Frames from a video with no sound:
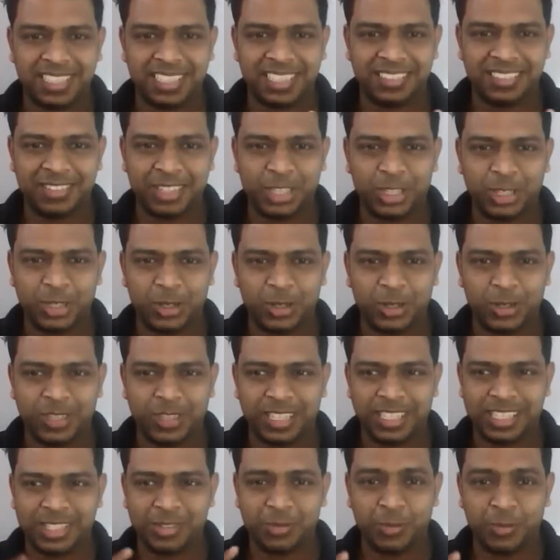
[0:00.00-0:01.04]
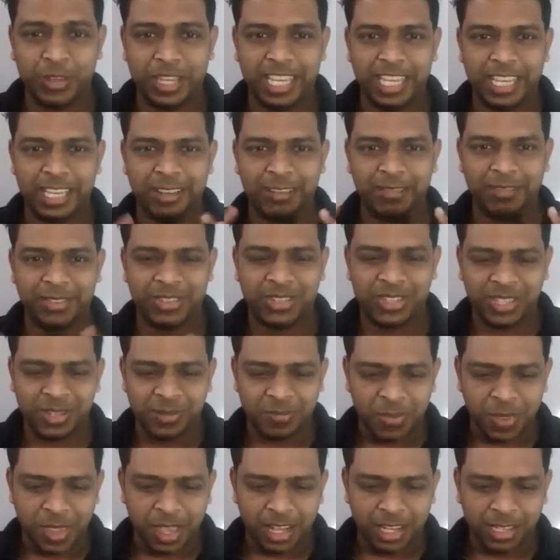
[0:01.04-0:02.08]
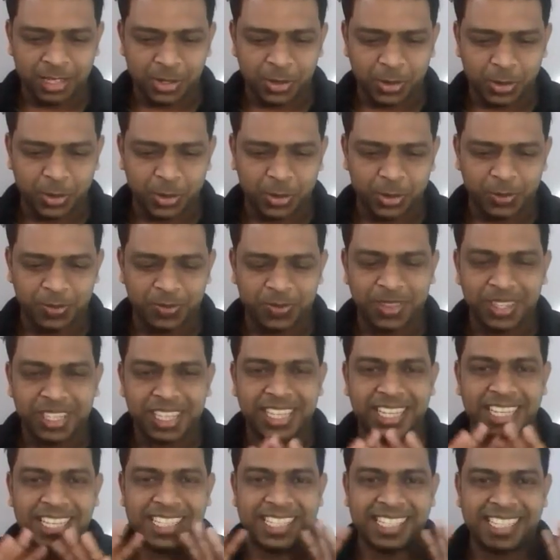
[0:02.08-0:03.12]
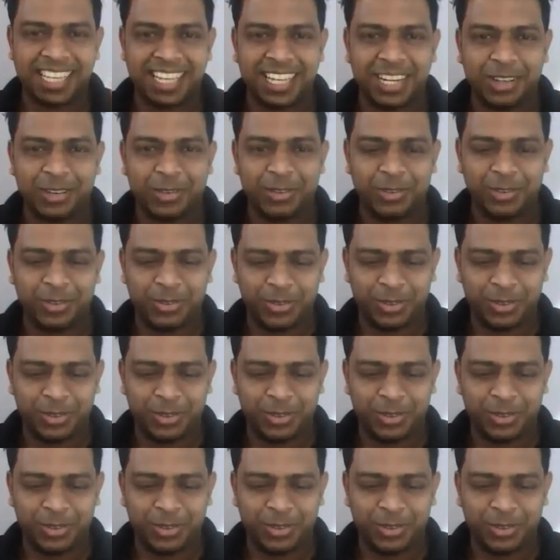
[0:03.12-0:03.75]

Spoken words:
what you call this waves. So he's kind of